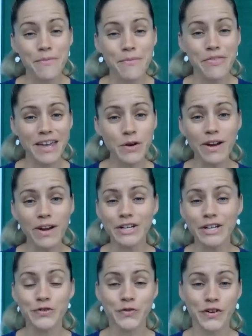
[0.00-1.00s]
They
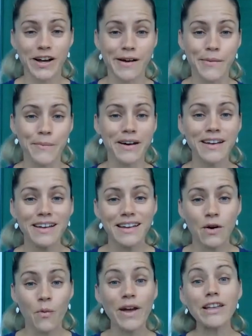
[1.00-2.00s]
range from
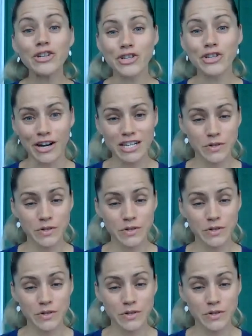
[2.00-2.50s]
whale sharks,